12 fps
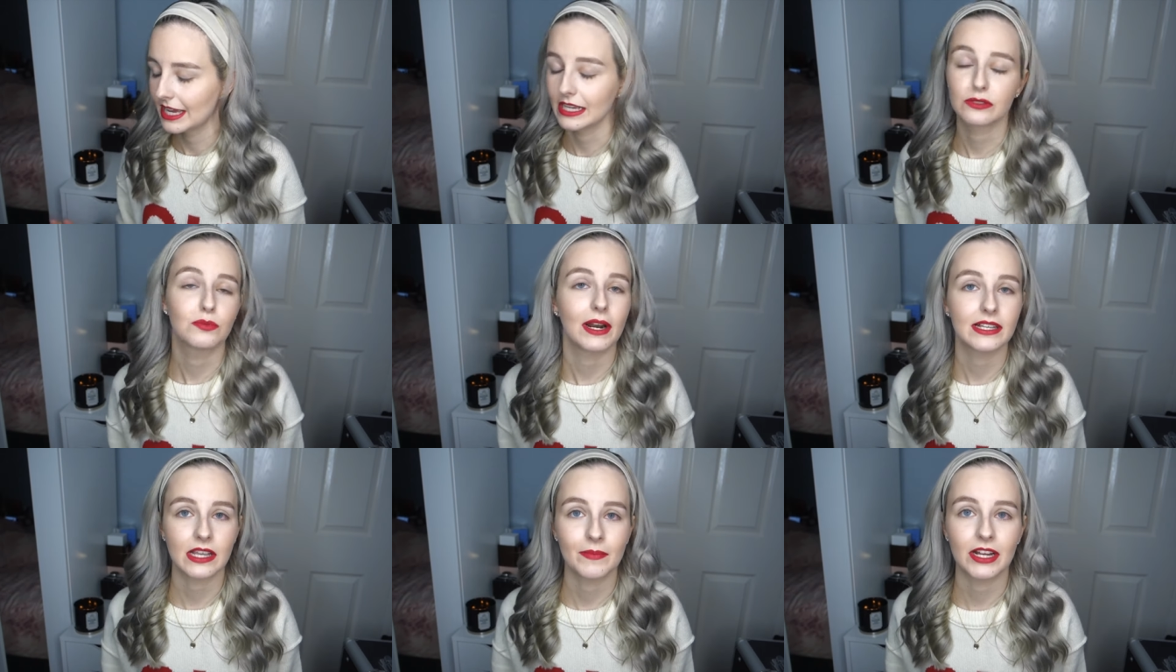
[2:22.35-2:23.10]
as
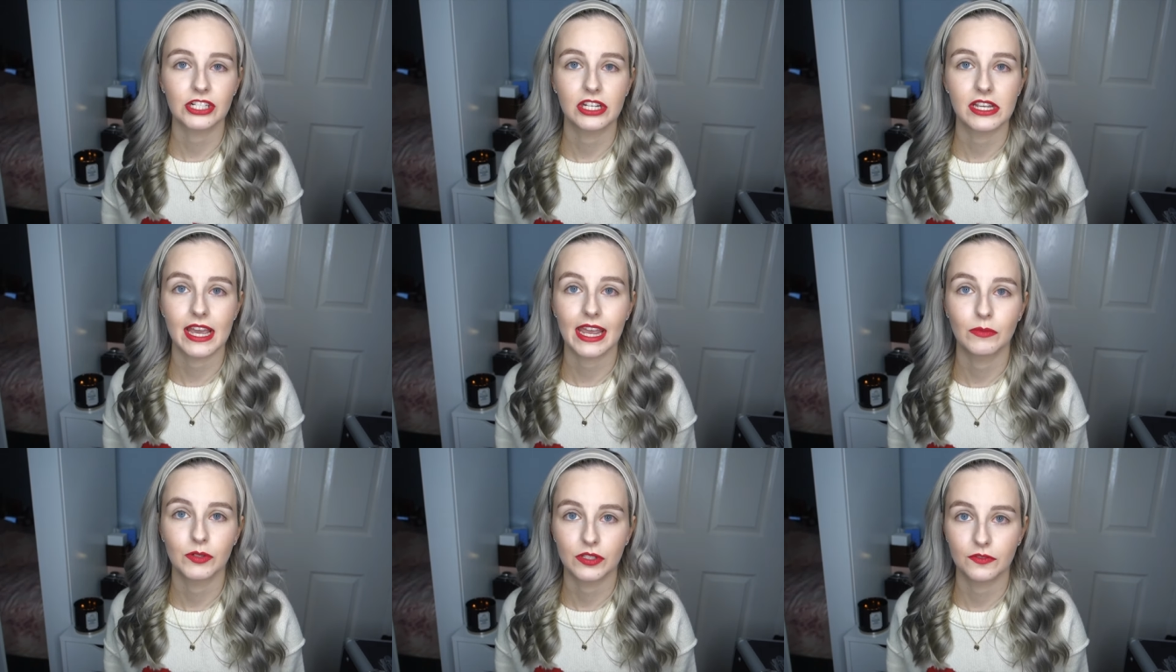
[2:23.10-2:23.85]
well as I'm actually
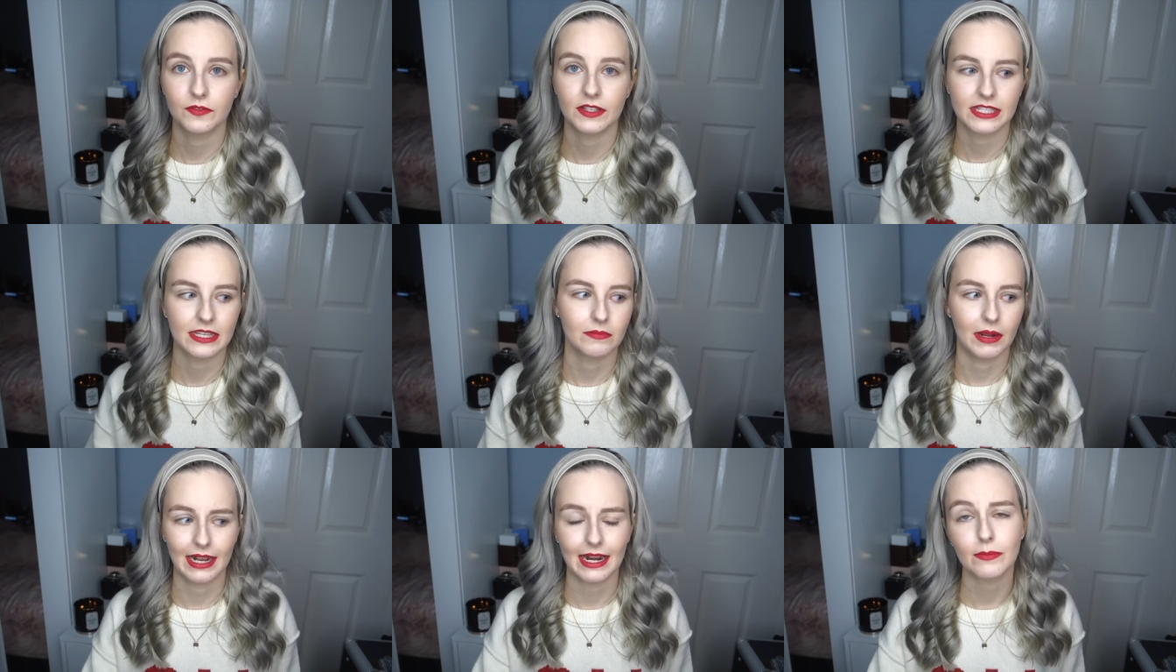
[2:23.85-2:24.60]
able to fit in
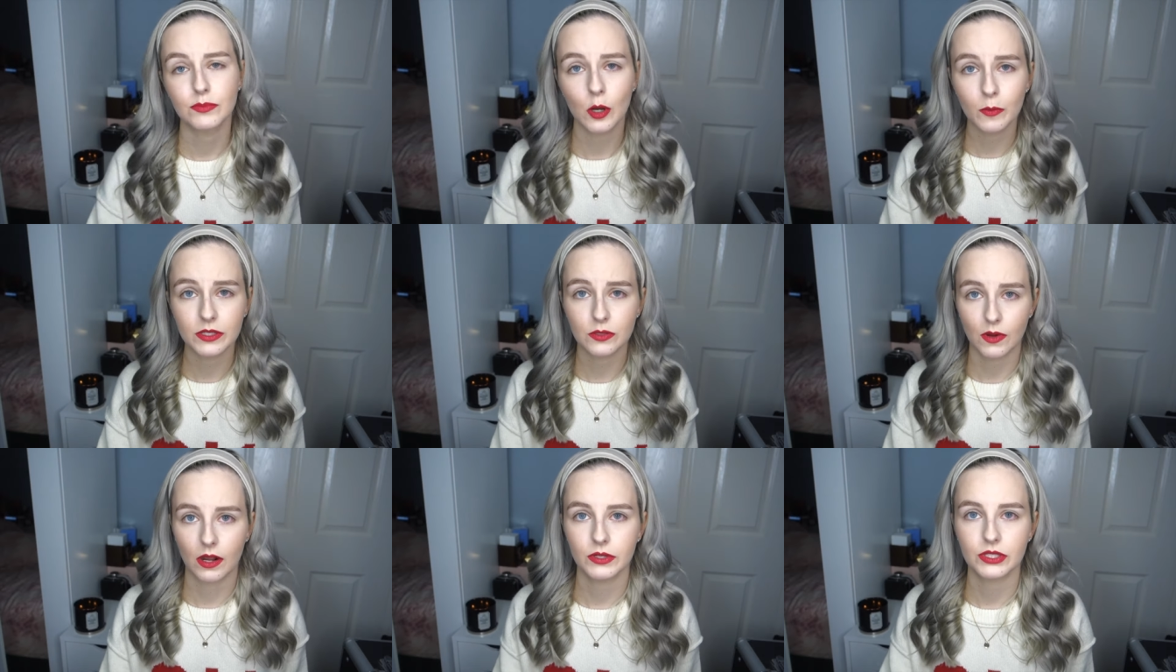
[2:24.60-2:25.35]
my laptop as
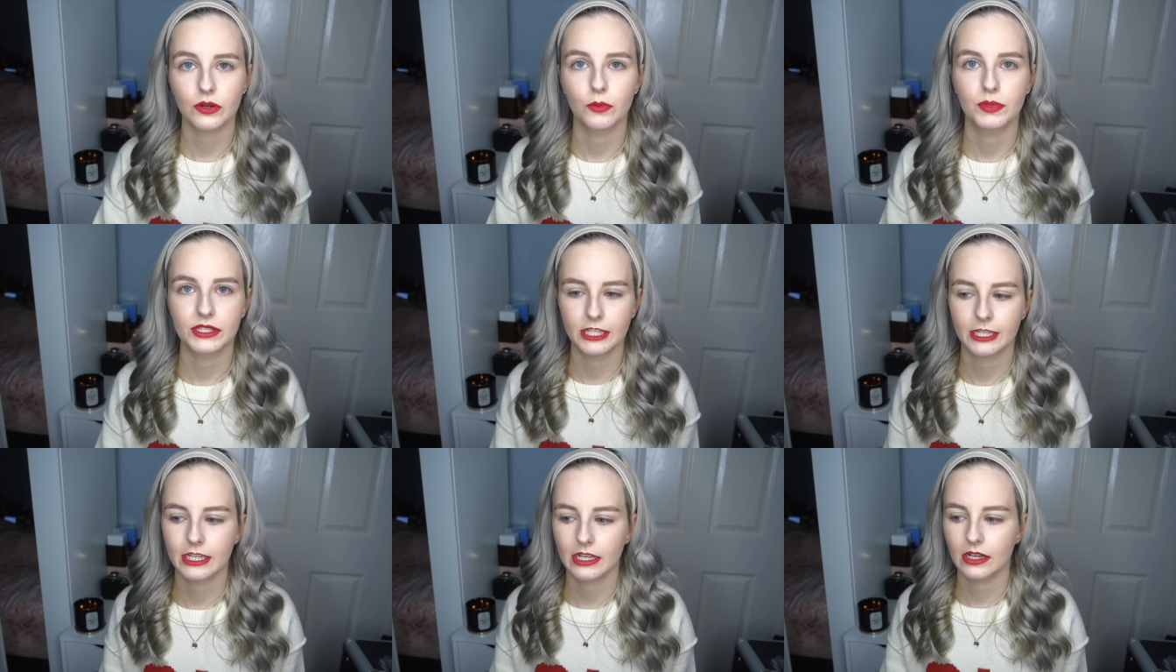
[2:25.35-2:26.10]
well. It's got a
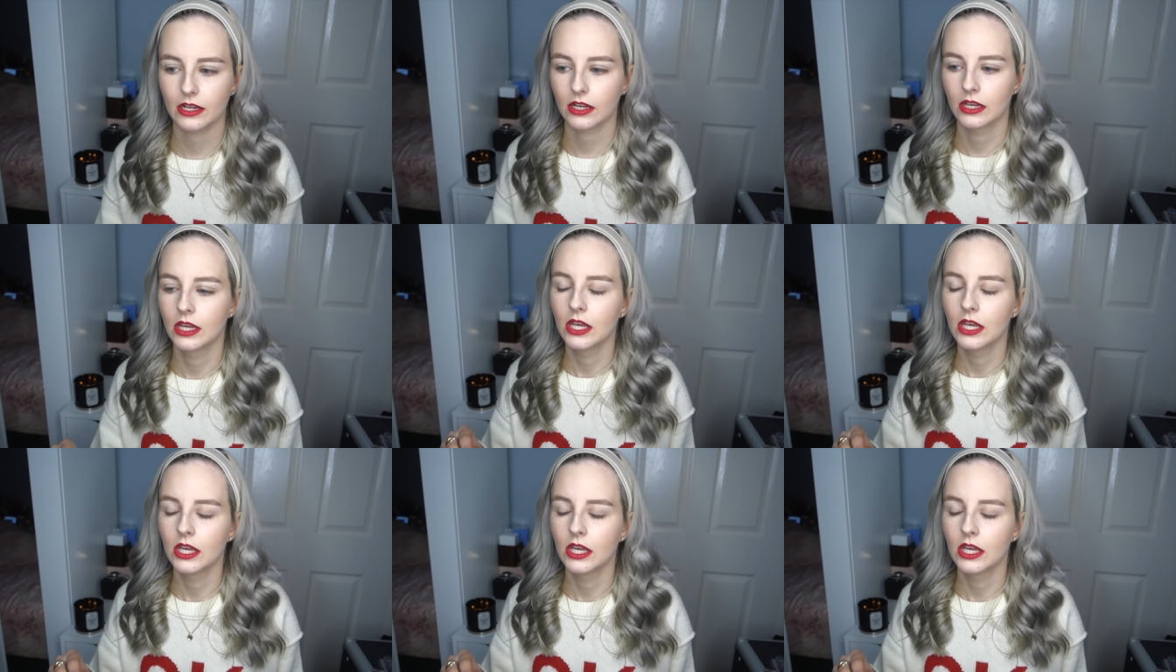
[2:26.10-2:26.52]
particular